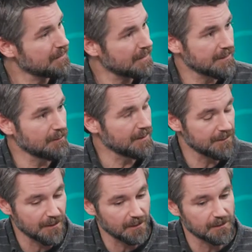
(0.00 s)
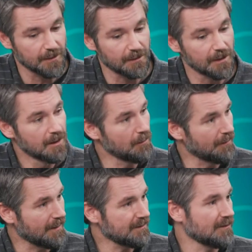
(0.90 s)
much like we talked about
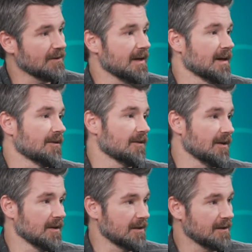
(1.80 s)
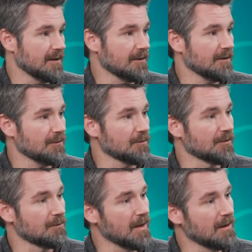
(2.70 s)
with SSIS. A
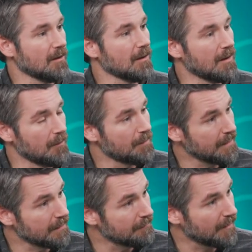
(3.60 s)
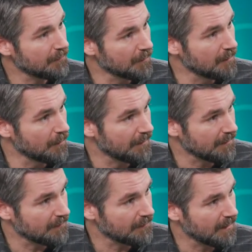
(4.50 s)
customer's made a big investment with
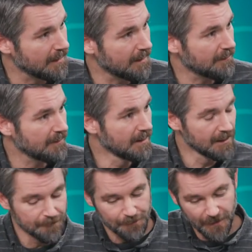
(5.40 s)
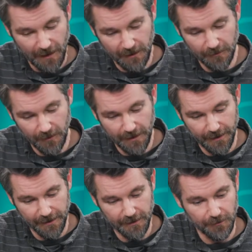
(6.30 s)
SSIS. How do
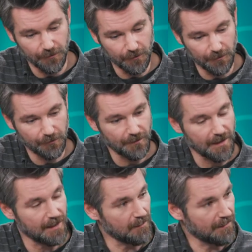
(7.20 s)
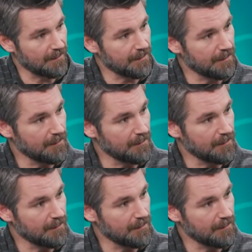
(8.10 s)
I use that as